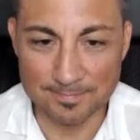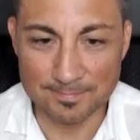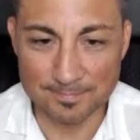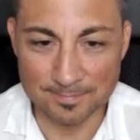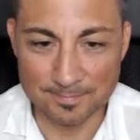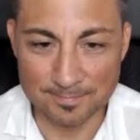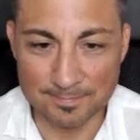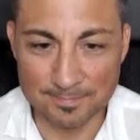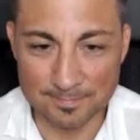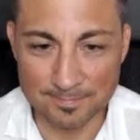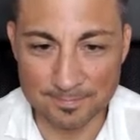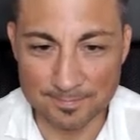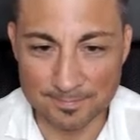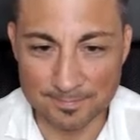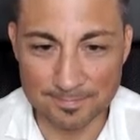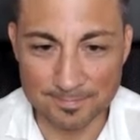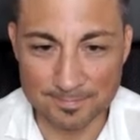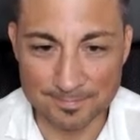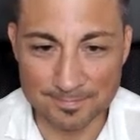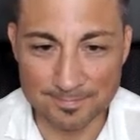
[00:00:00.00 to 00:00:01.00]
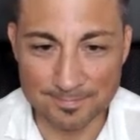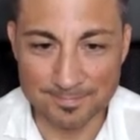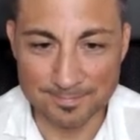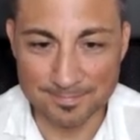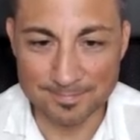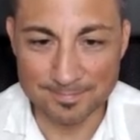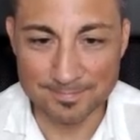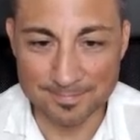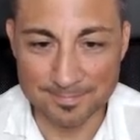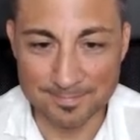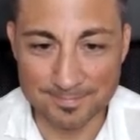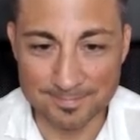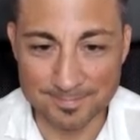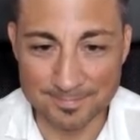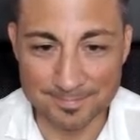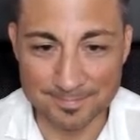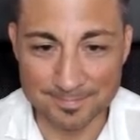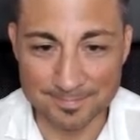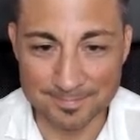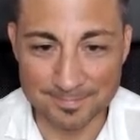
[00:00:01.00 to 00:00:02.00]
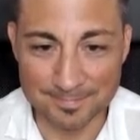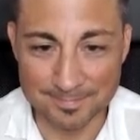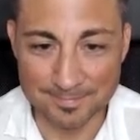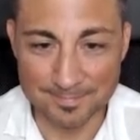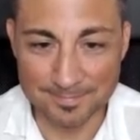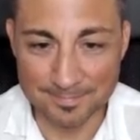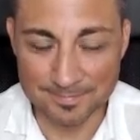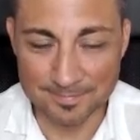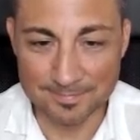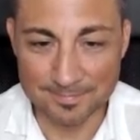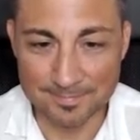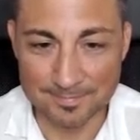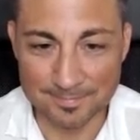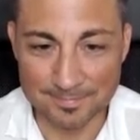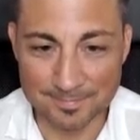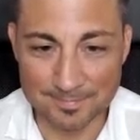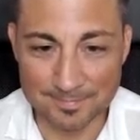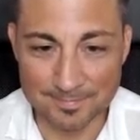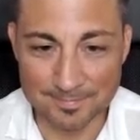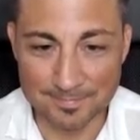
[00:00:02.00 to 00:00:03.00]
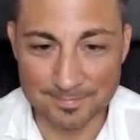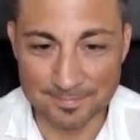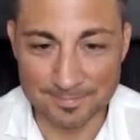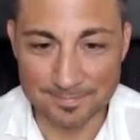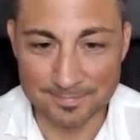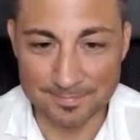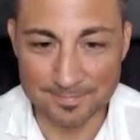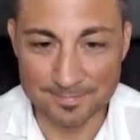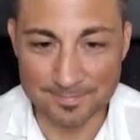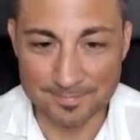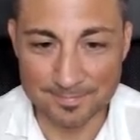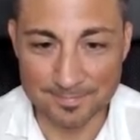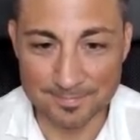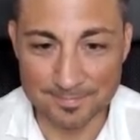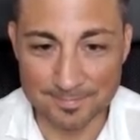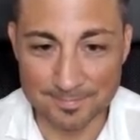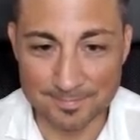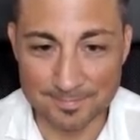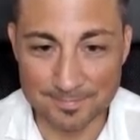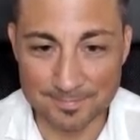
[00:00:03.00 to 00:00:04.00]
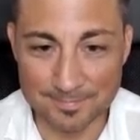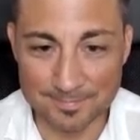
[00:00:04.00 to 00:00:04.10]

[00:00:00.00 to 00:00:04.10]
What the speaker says: (silent)